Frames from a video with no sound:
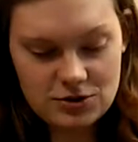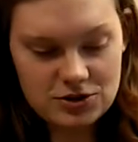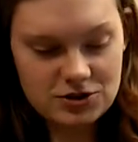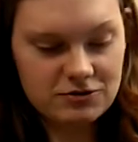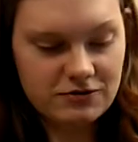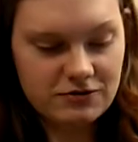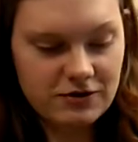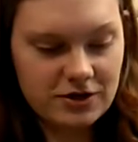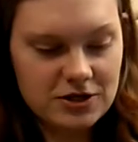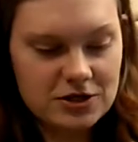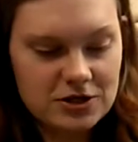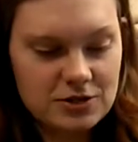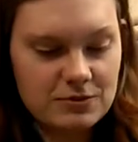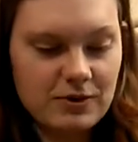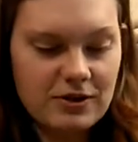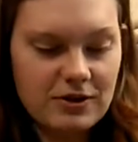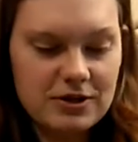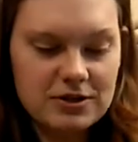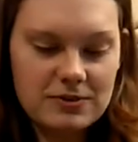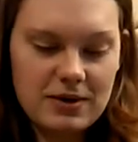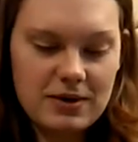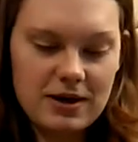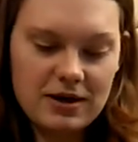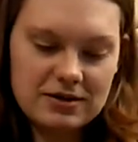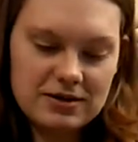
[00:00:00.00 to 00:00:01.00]
it's reversible
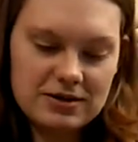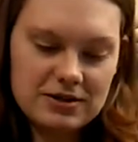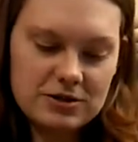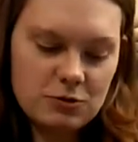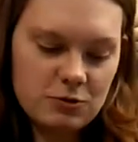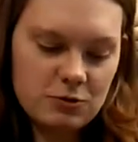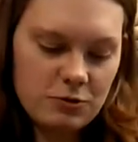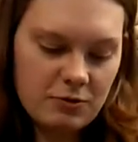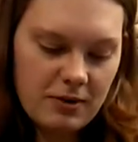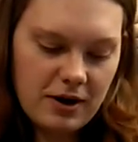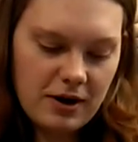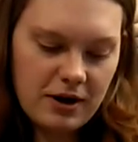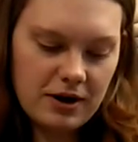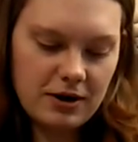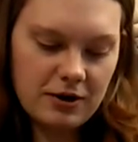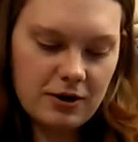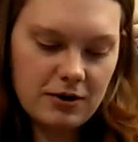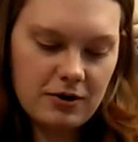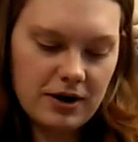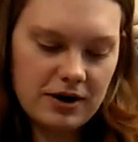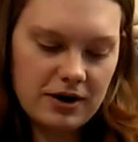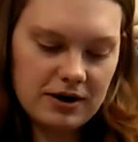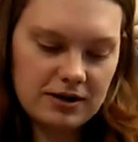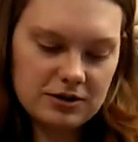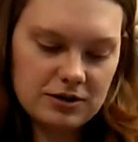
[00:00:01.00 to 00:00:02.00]
as well. It's Super
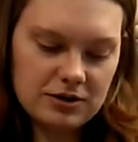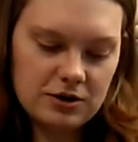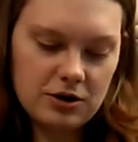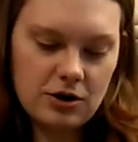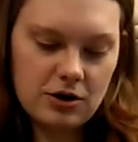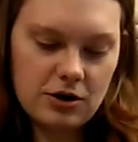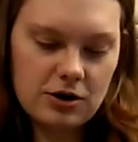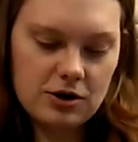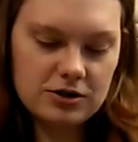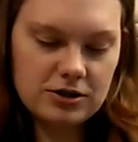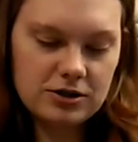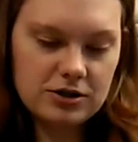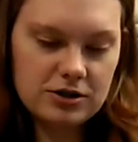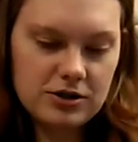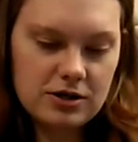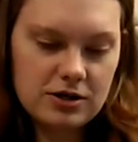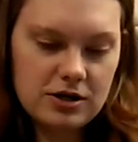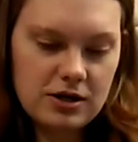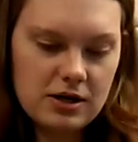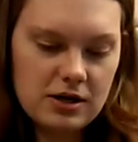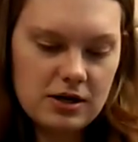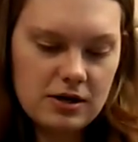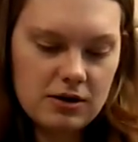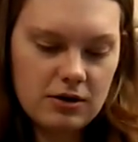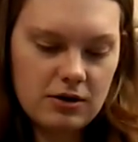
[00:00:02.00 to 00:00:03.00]
Mario and it's got,
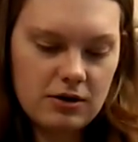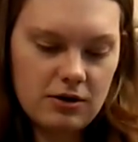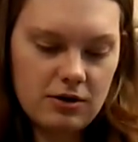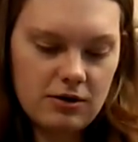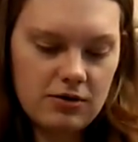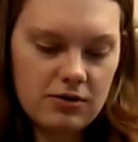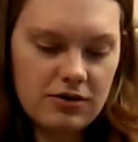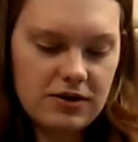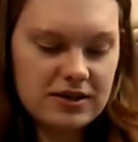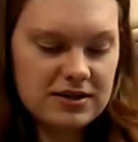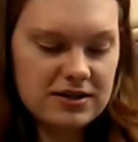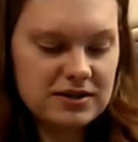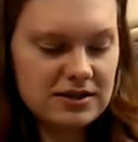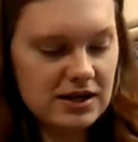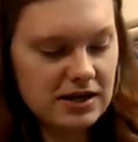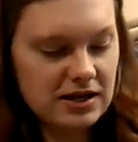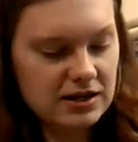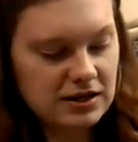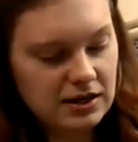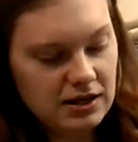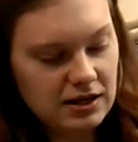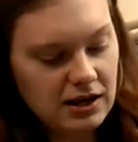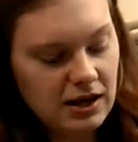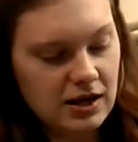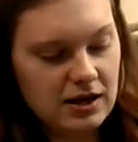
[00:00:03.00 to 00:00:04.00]
on this side
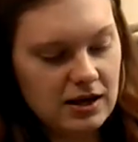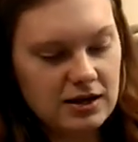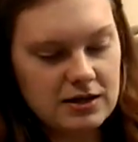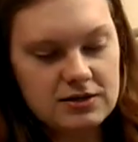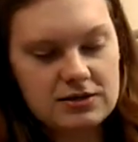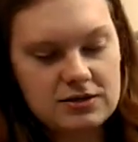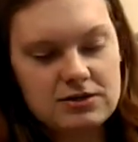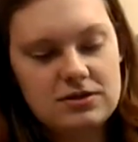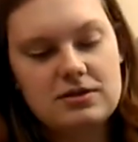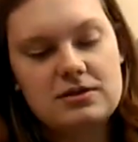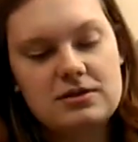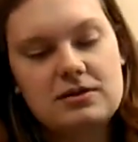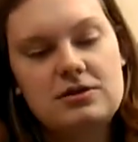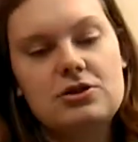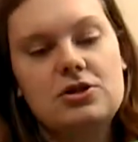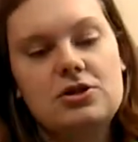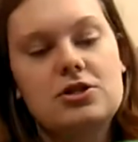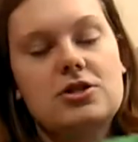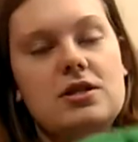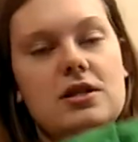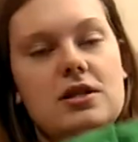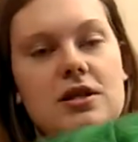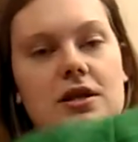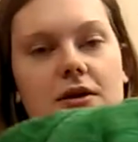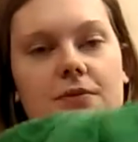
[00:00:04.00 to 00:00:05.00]
it has
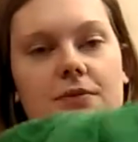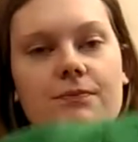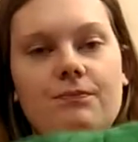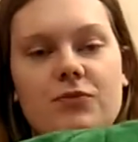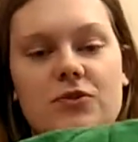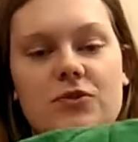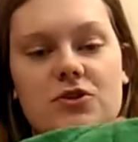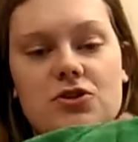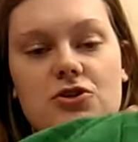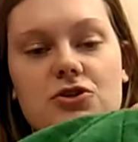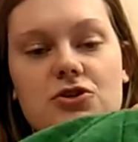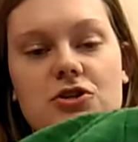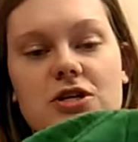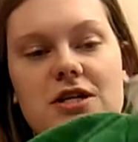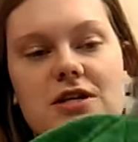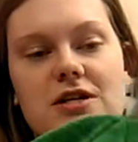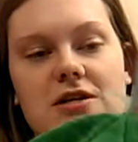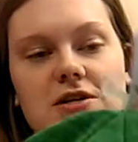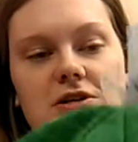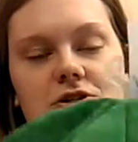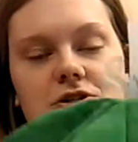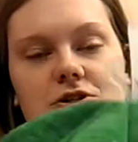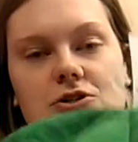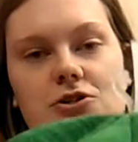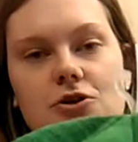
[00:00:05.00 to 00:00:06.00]
just the, it's green
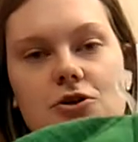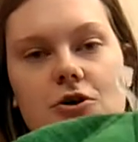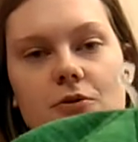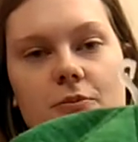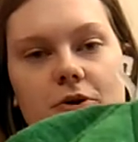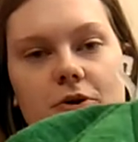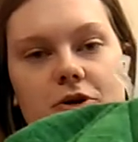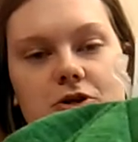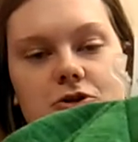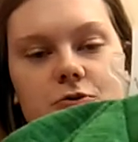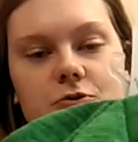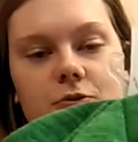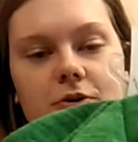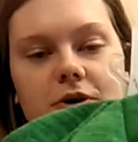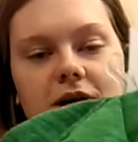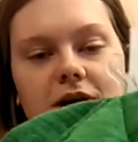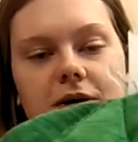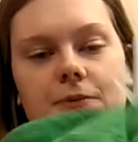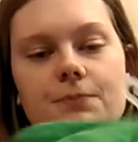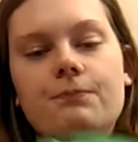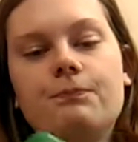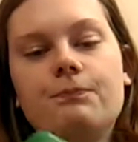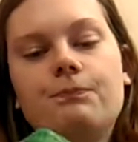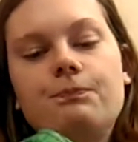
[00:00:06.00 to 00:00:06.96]
and it's just got mushroom on it.